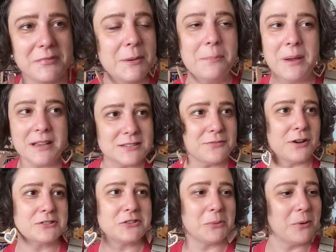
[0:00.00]
best
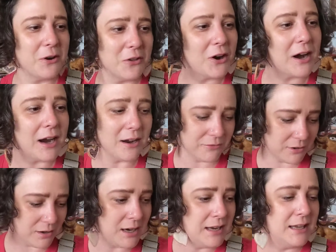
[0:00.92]
foster brother
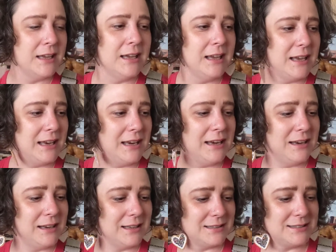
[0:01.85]
ever. He
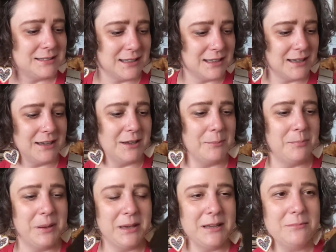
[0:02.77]
is a
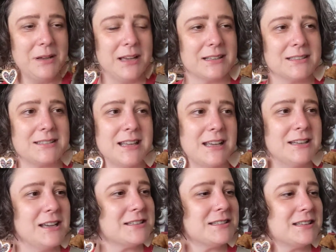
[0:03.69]
pit mix that
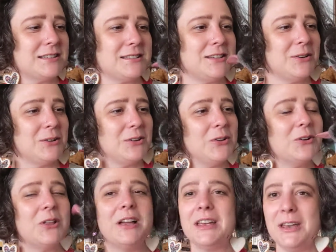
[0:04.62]
doesn't necessarily look
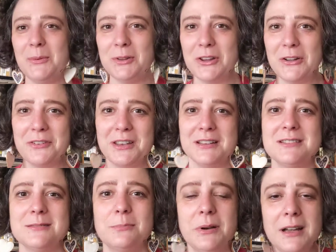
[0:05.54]
like he would love
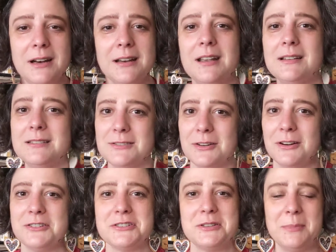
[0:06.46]
kittens, but kittens are
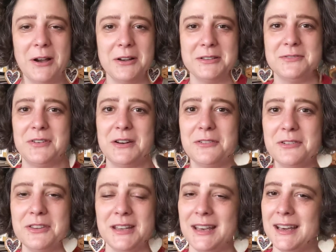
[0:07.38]
just about his
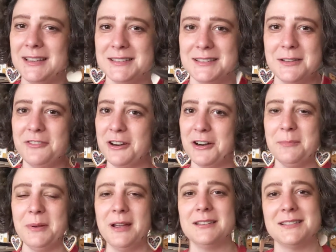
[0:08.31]
favorite thing. He's the very
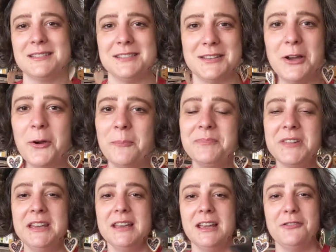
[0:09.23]
best. So
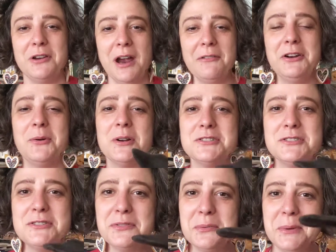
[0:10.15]
if you have any
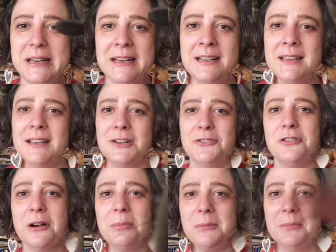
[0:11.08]
questions for me,
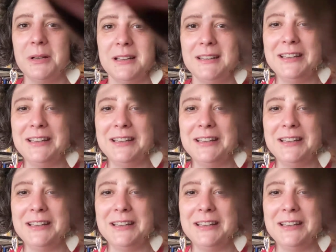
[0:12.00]
drop them in